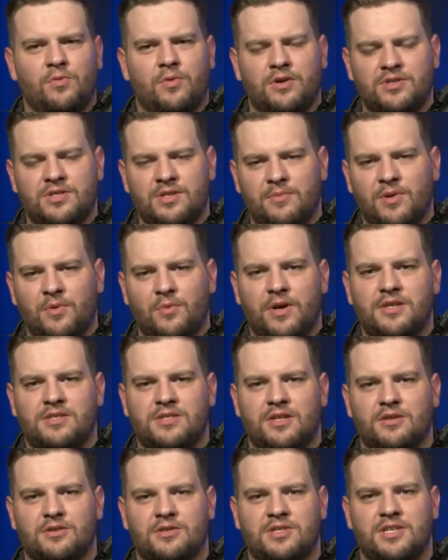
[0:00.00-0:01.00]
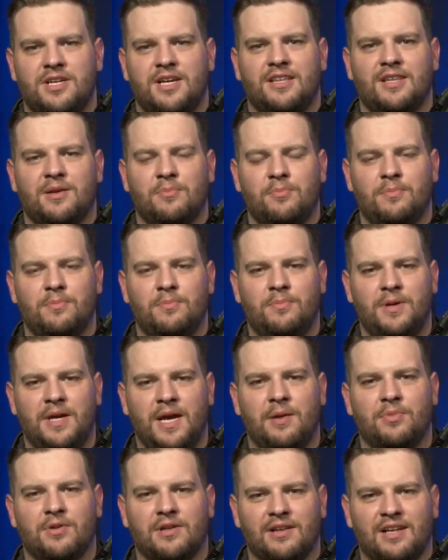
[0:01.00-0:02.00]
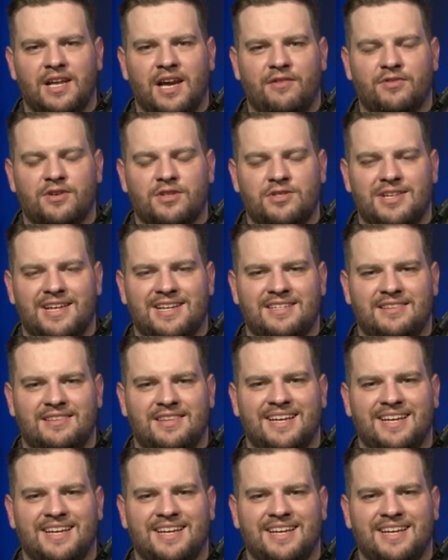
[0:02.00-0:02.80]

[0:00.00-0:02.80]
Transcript: What are some of the ways that you're seeing them be able to leverage that